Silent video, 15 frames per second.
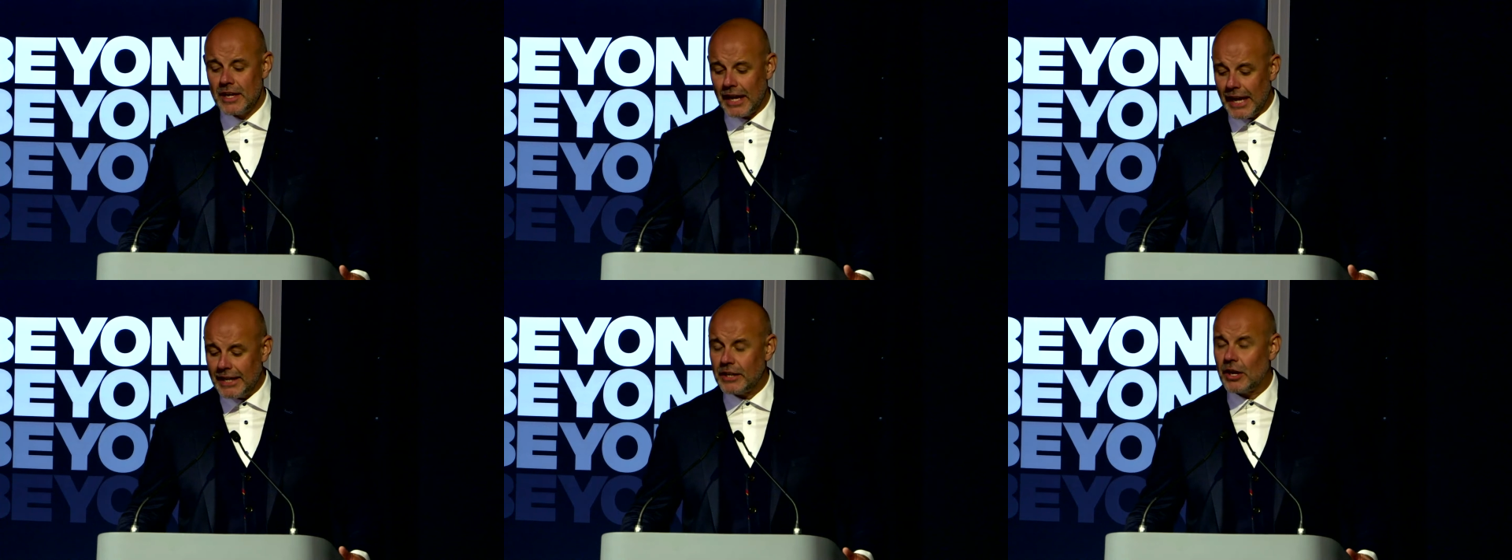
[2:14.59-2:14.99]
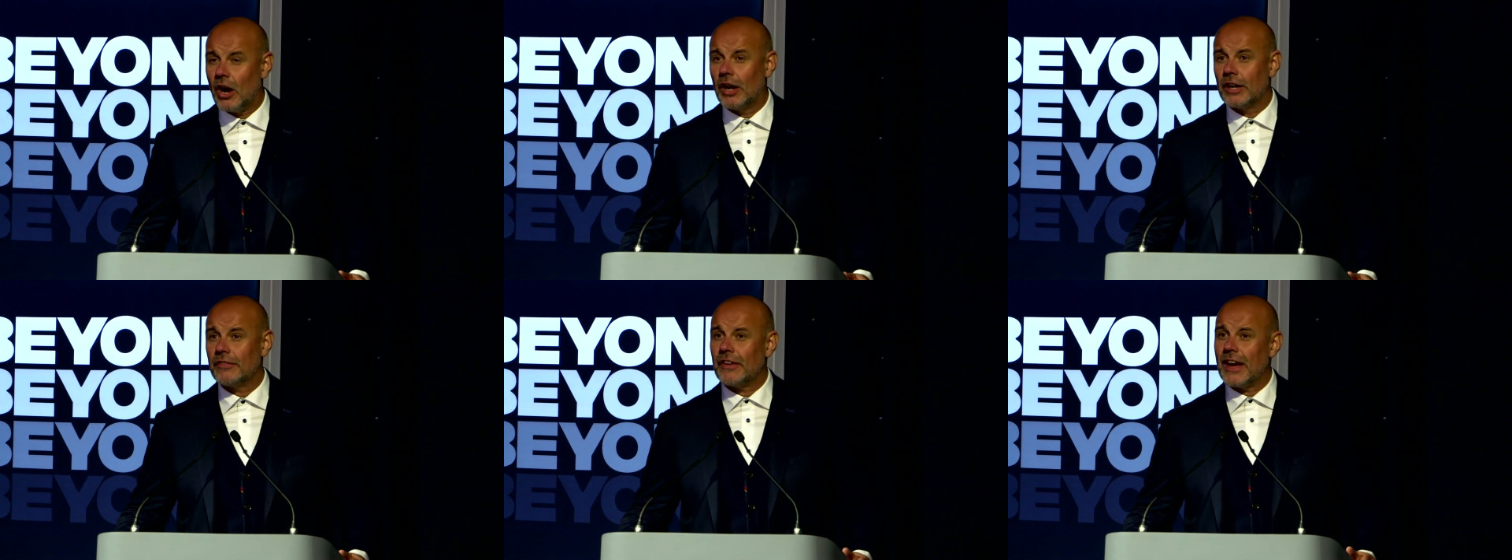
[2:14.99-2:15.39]
in
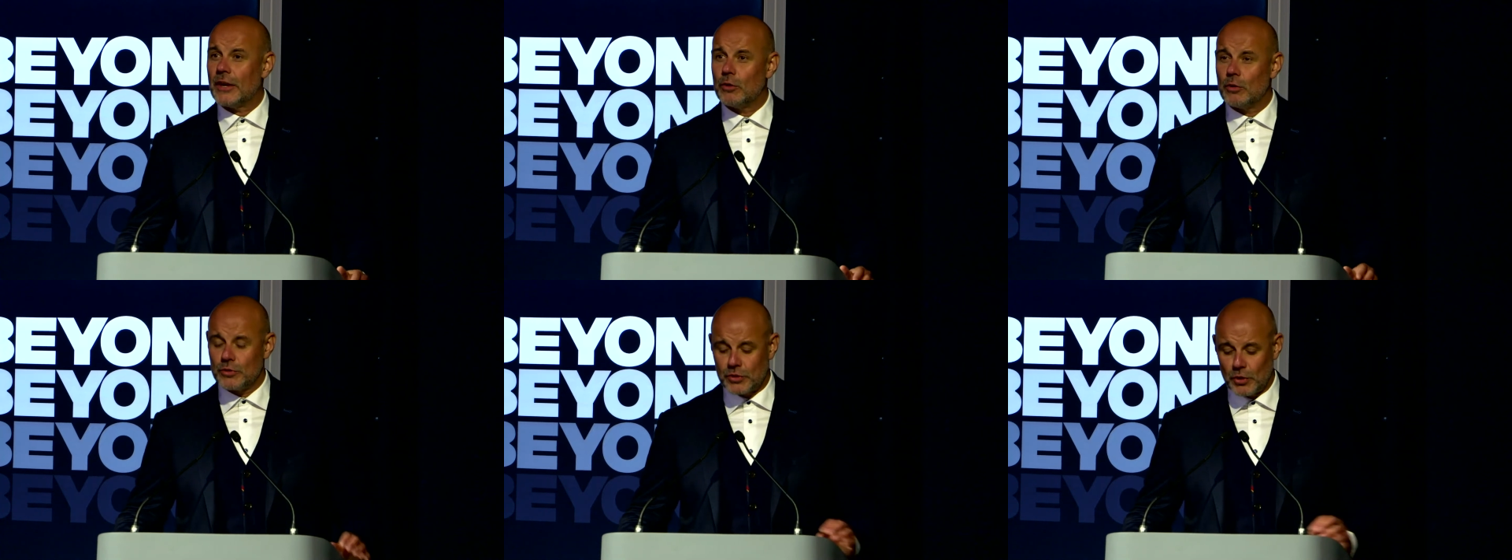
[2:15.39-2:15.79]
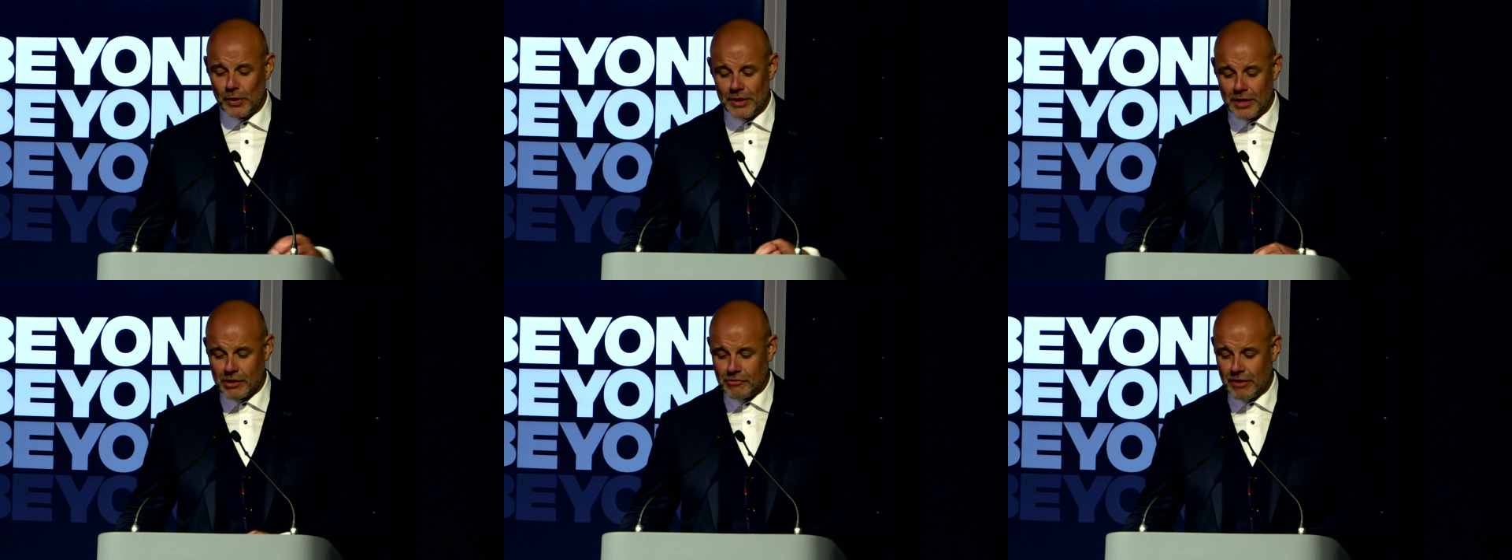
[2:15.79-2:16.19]
Cardiff and also
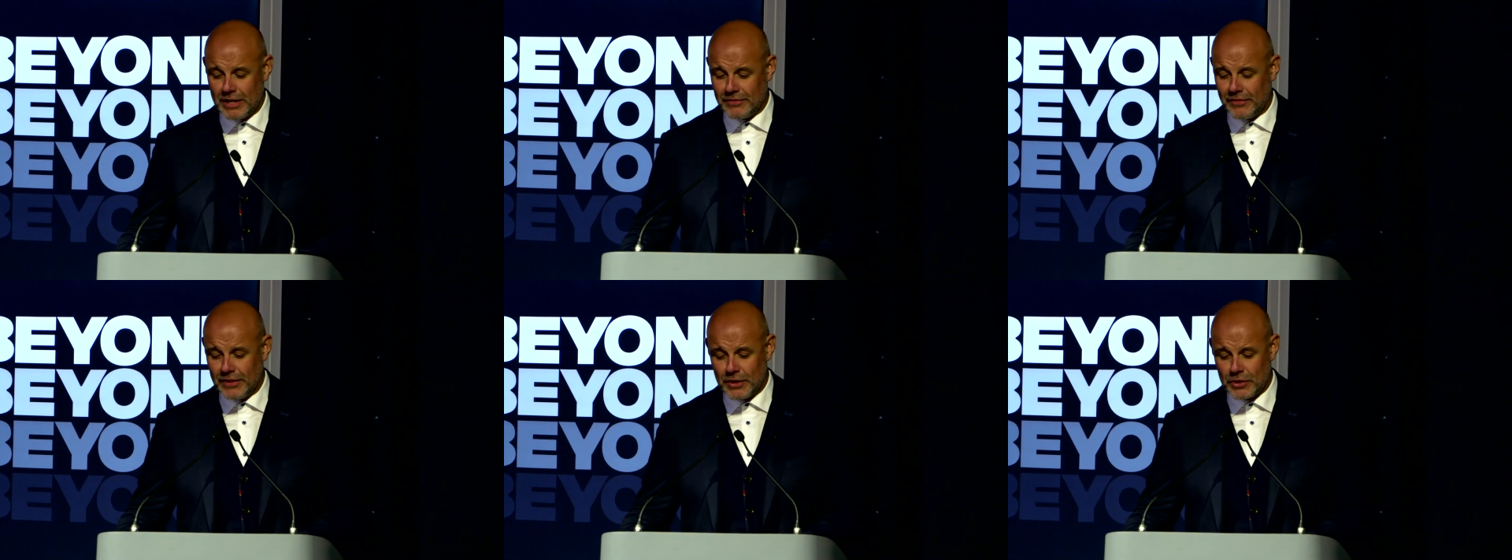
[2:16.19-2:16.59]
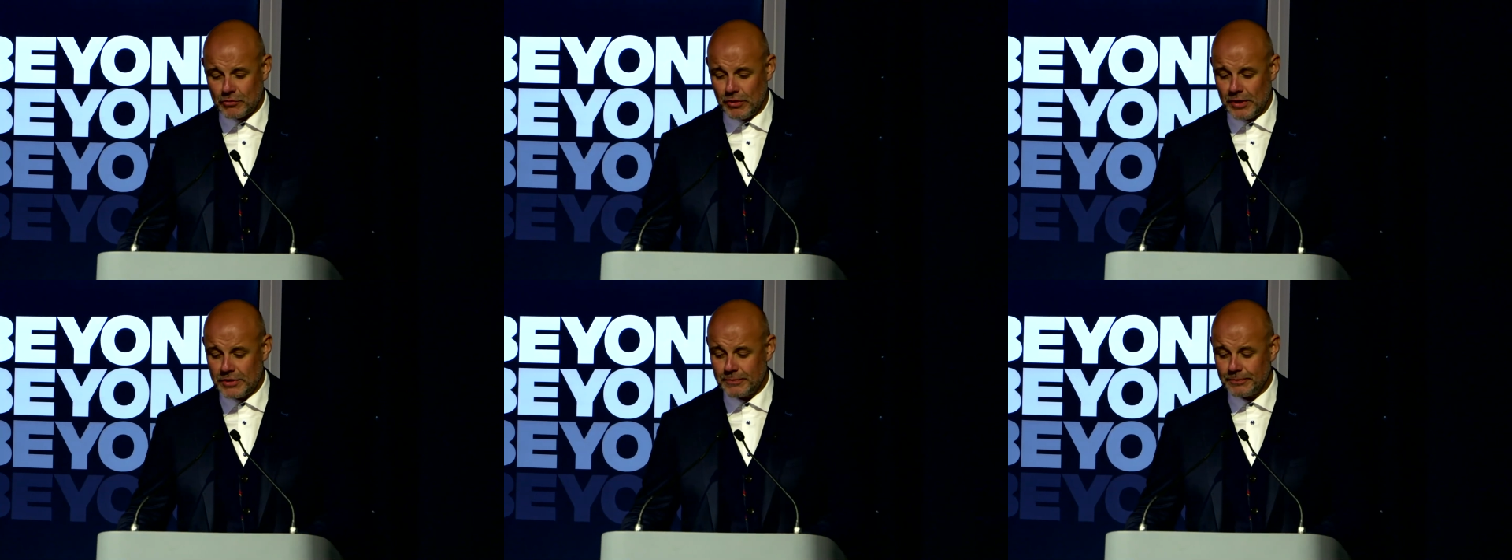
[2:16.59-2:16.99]
in the creative
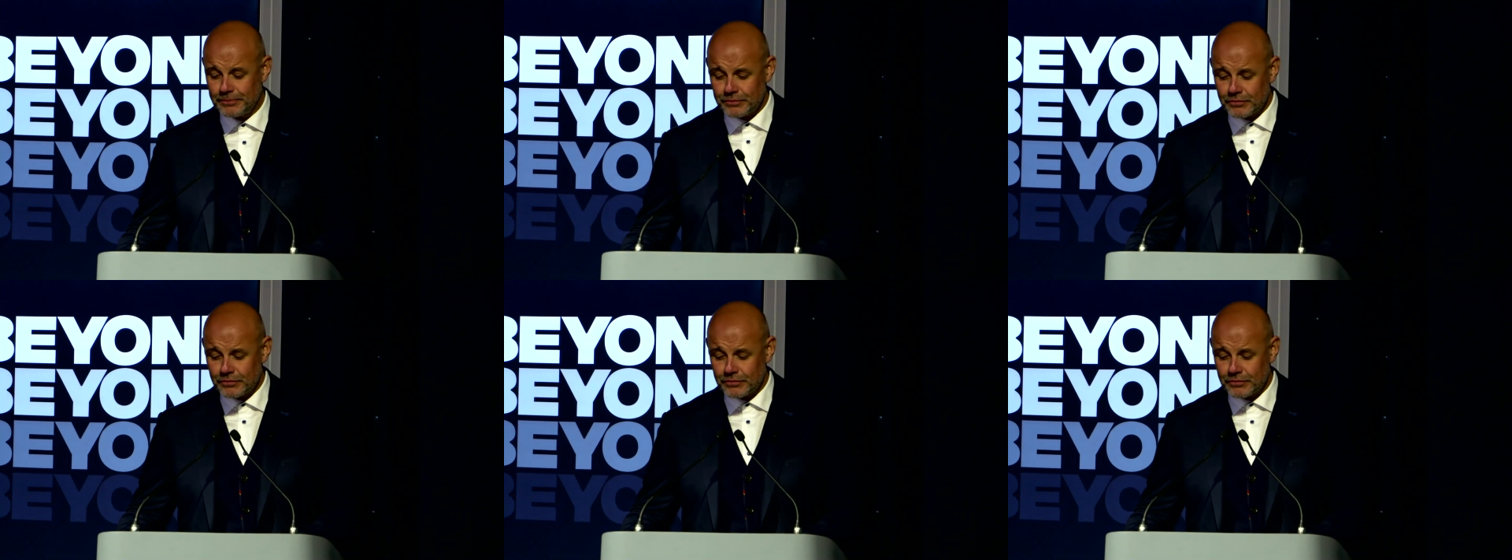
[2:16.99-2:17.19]
industries.